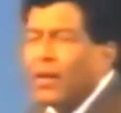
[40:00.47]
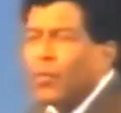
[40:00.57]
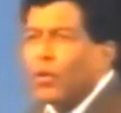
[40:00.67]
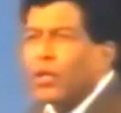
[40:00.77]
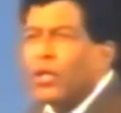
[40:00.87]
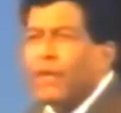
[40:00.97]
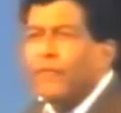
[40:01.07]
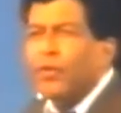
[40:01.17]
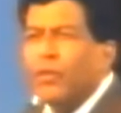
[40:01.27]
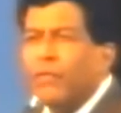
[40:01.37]
will give
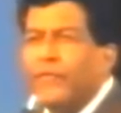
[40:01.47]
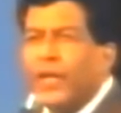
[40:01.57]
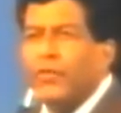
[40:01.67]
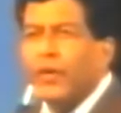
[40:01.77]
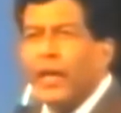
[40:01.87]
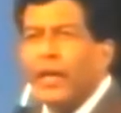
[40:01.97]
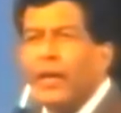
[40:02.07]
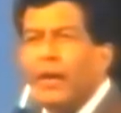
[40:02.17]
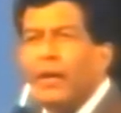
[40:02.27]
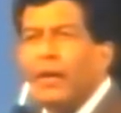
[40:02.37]
the victory
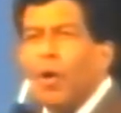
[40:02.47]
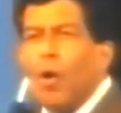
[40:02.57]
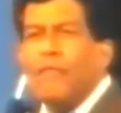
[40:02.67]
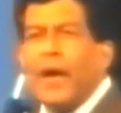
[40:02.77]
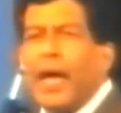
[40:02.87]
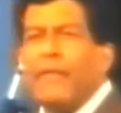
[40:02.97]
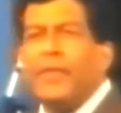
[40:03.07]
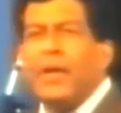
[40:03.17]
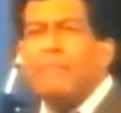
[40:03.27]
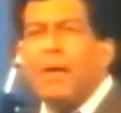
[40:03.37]
over
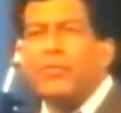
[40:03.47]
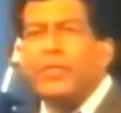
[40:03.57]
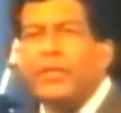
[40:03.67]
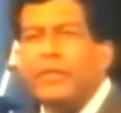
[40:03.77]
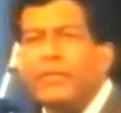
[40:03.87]
every mountain,